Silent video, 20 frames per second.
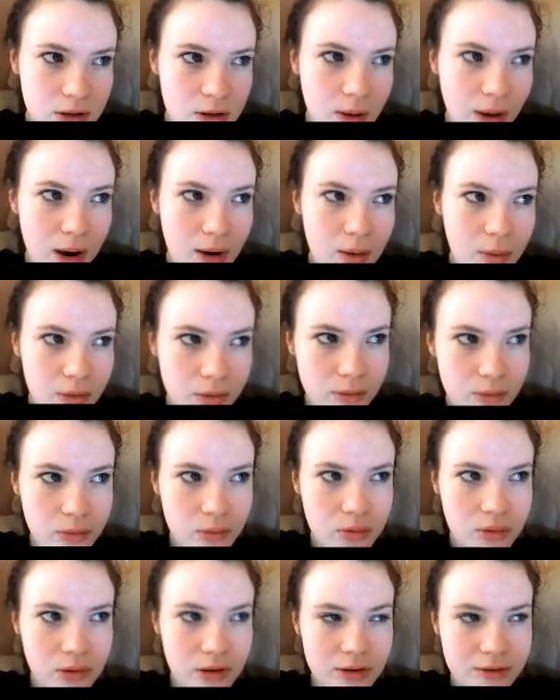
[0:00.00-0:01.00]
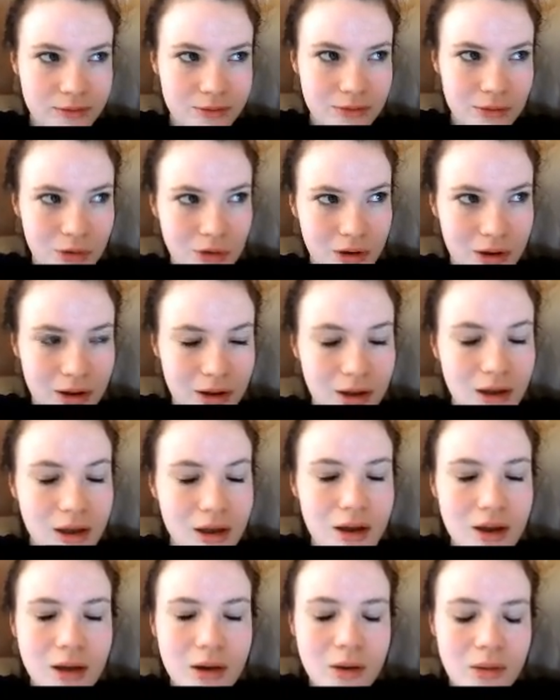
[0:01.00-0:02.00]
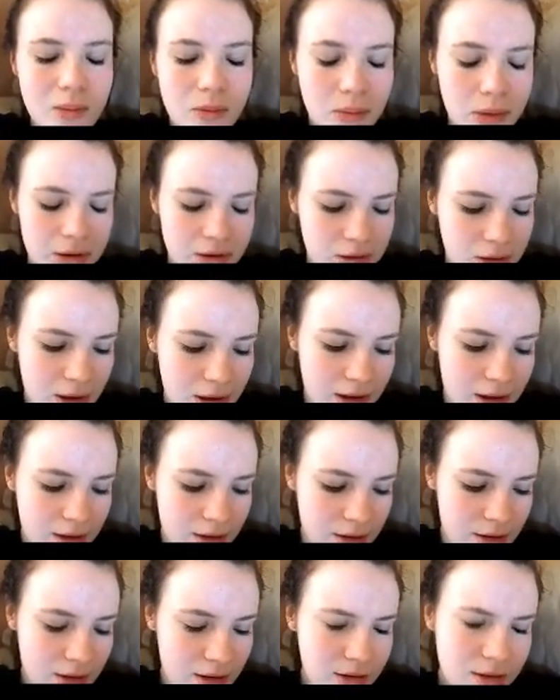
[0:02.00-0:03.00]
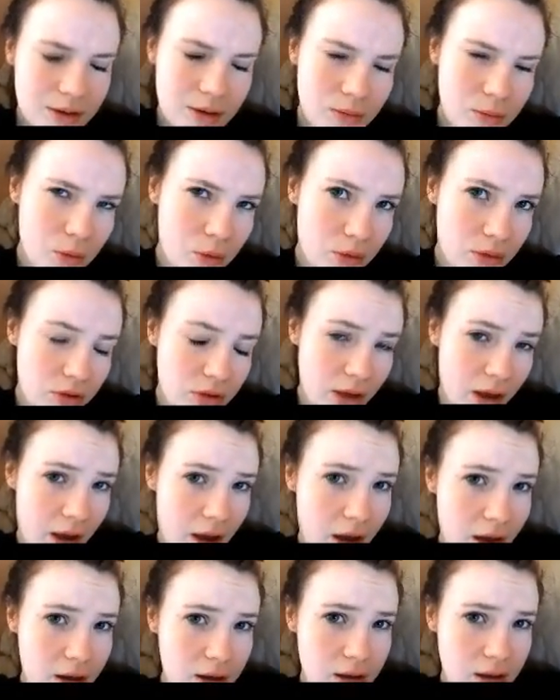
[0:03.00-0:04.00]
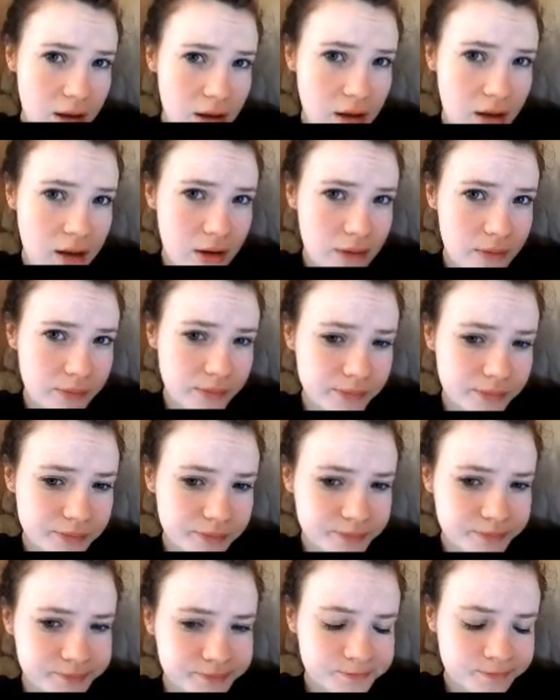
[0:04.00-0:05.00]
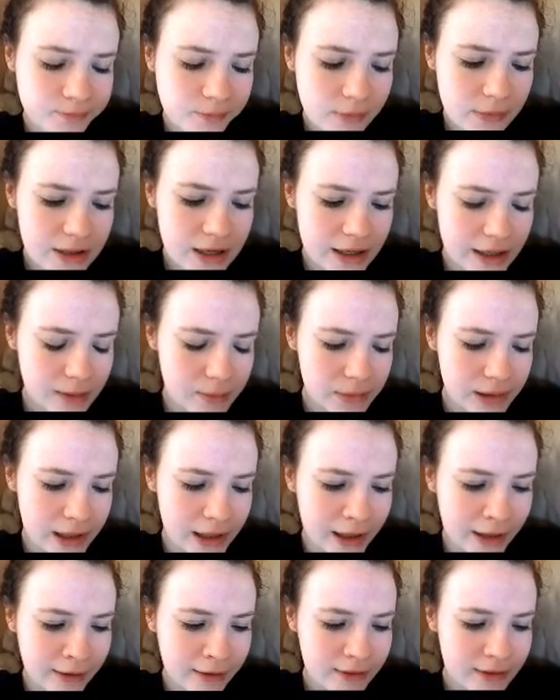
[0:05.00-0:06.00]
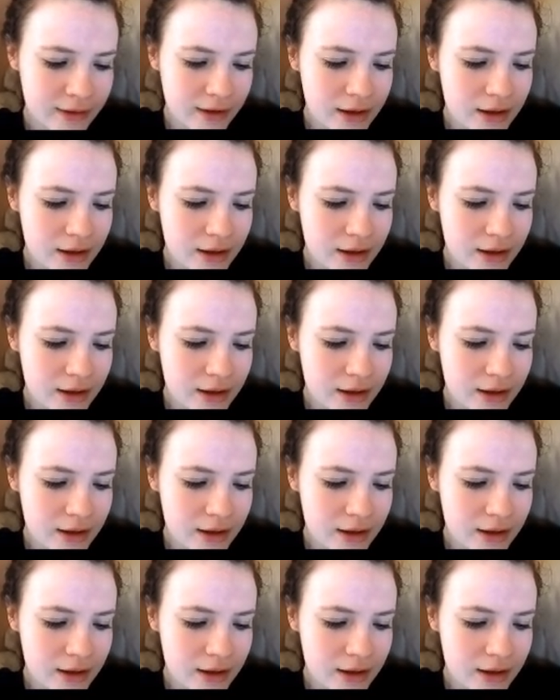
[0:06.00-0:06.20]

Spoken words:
I know Harry wasn't present for it, but I don't know, I'd like to see more of that taking place